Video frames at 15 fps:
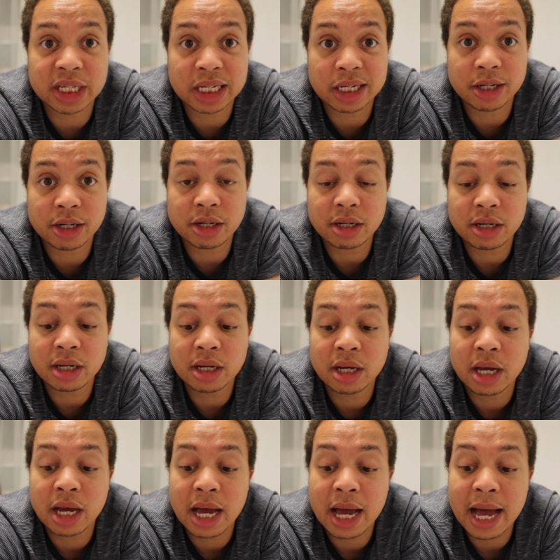here
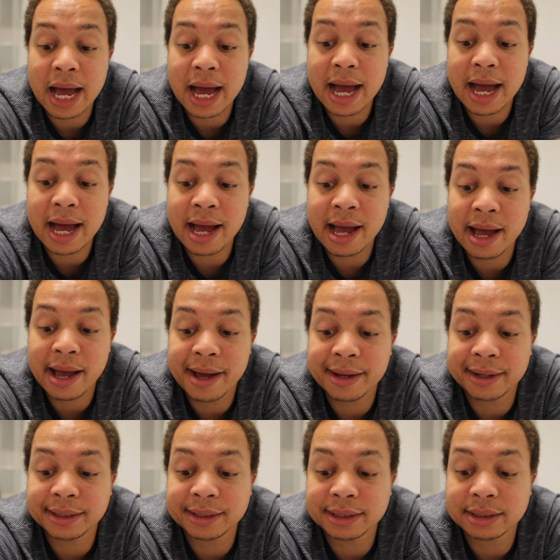
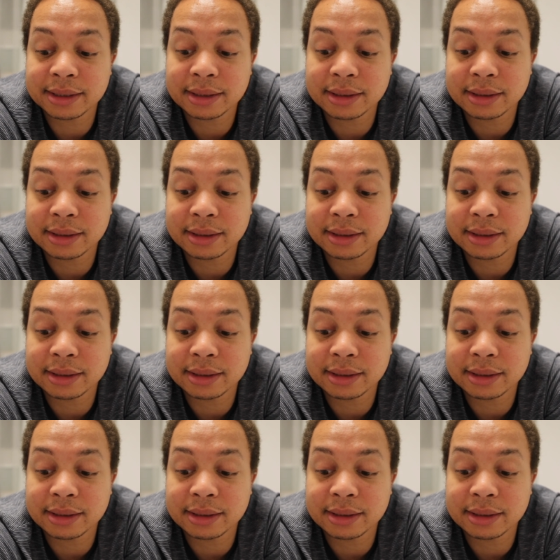and